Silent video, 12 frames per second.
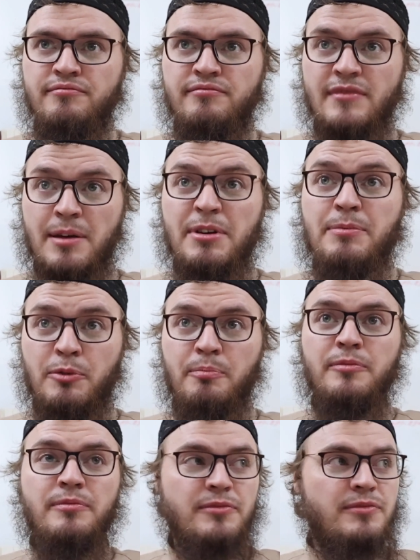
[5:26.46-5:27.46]
That people
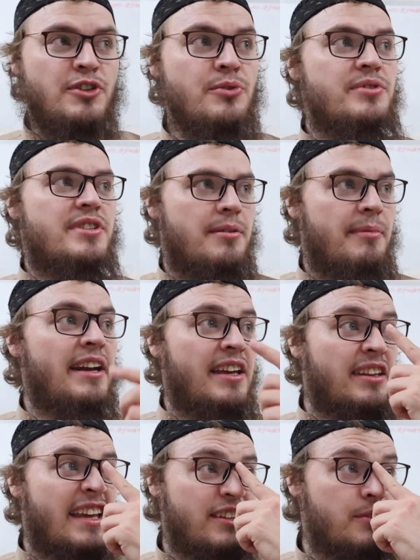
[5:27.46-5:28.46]
use their money
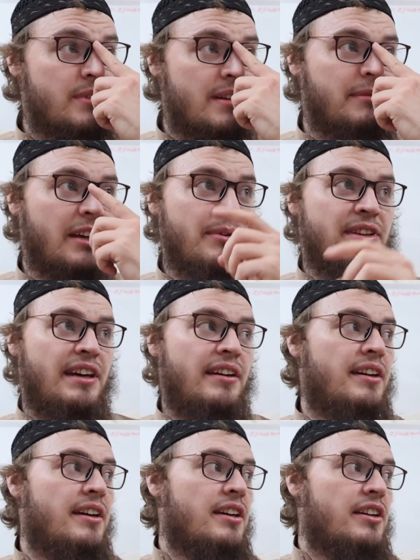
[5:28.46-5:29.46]
and they do something with it.
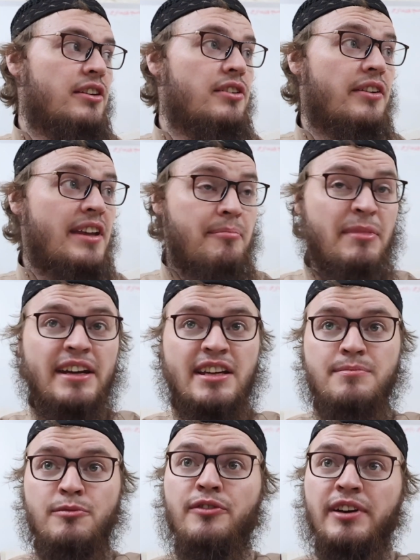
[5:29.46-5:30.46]
You know that money
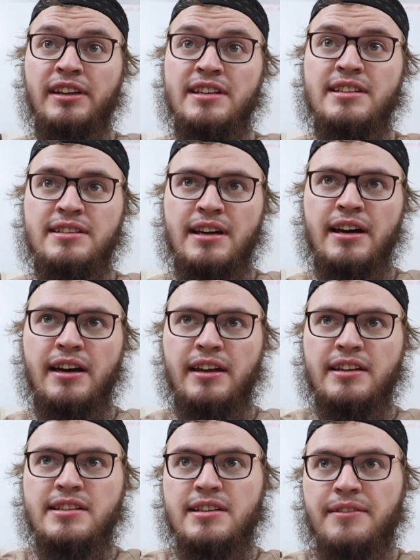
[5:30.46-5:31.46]
is moving. This is
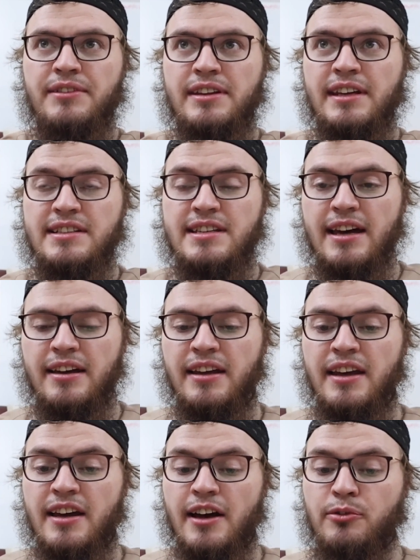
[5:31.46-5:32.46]
of the things that,
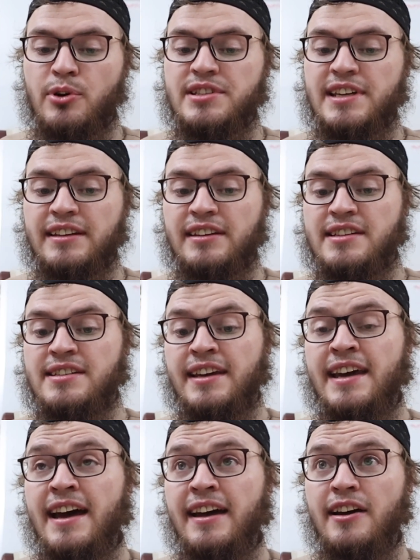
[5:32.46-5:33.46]
of course, like the
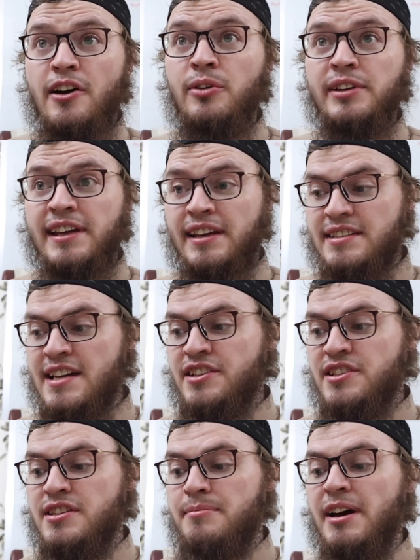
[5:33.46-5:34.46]
zakat only
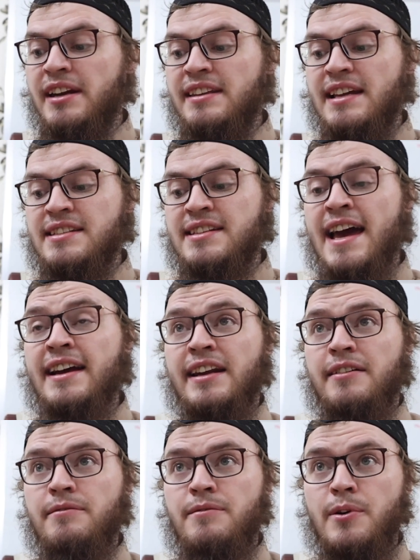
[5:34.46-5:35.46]
touches the money that's
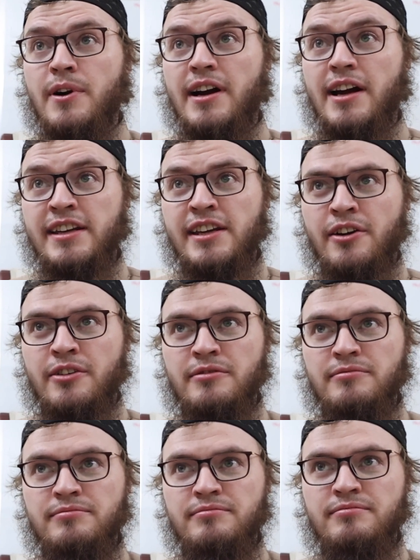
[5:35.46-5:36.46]
stagnant for a year.
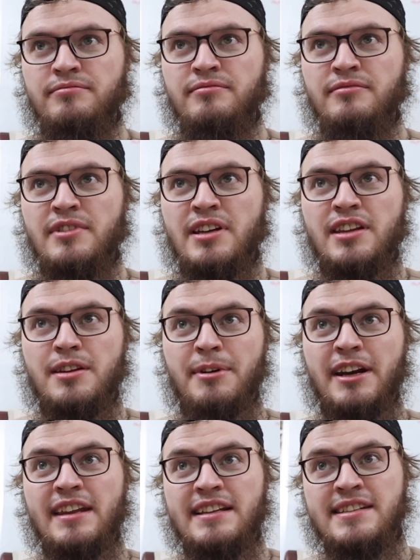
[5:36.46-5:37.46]
The
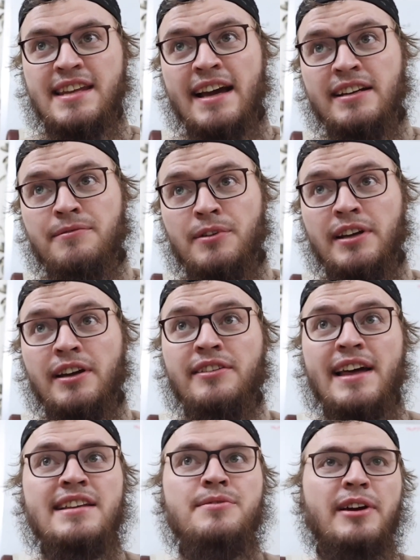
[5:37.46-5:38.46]
money that's stagnant for a year,
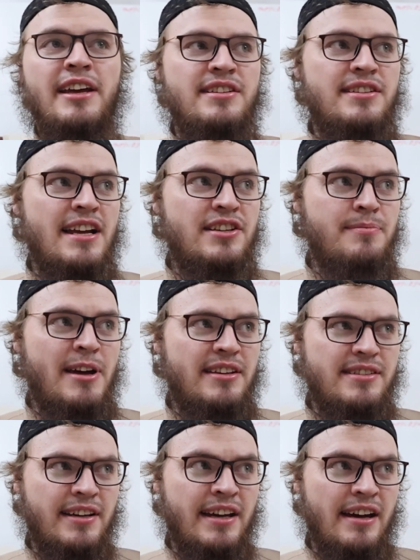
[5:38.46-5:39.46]
that's what gets touched by the
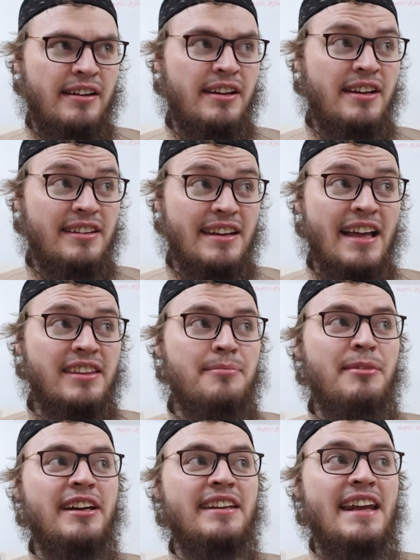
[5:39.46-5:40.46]
zakat, not the
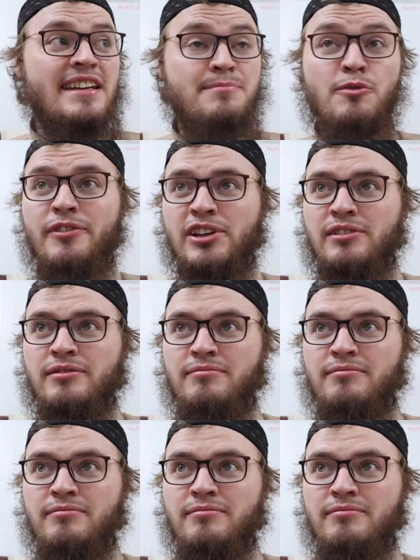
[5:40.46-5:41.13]
money that is moving.